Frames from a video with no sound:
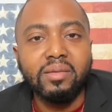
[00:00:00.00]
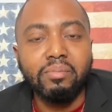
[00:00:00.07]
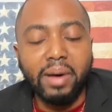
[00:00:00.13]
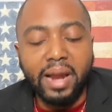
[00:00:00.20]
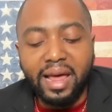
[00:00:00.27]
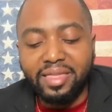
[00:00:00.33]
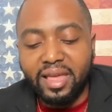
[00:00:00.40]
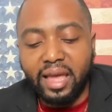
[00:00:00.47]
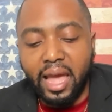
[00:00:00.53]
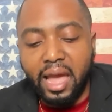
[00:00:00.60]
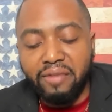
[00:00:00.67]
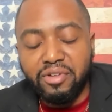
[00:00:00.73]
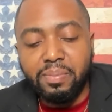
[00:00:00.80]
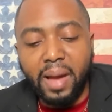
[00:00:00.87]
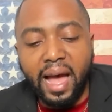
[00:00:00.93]
But I think
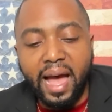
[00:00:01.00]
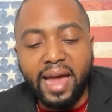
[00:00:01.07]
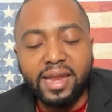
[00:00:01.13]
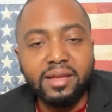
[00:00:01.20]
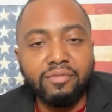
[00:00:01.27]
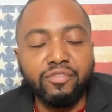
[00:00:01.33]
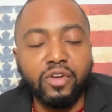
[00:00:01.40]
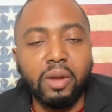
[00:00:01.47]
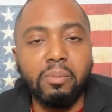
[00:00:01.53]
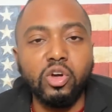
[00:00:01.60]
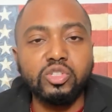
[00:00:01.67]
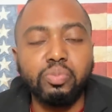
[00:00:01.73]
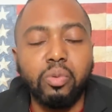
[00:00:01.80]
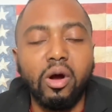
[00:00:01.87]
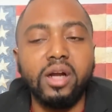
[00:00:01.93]
everybody, for the
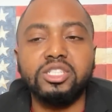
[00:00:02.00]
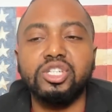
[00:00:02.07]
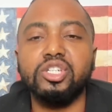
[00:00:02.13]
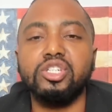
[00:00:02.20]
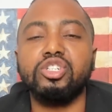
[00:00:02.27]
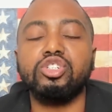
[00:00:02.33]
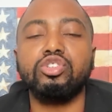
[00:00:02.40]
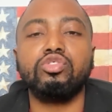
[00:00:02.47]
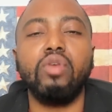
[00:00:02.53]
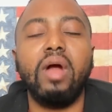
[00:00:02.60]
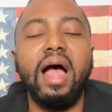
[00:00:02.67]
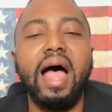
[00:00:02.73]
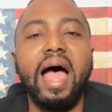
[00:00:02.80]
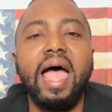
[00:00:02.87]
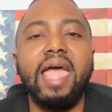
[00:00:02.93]
most part, should
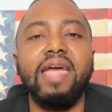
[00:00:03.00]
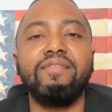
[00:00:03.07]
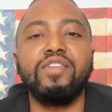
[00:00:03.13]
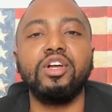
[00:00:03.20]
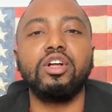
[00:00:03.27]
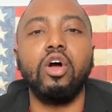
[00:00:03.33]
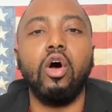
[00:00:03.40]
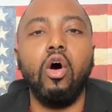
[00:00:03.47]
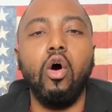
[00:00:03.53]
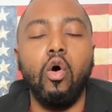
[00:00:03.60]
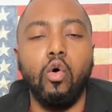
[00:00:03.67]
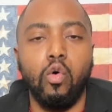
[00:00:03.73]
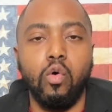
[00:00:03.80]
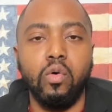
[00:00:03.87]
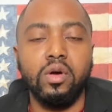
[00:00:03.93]
strive the
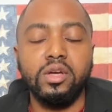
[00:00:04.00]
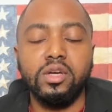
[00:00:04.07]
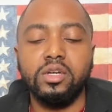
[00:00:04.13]
goal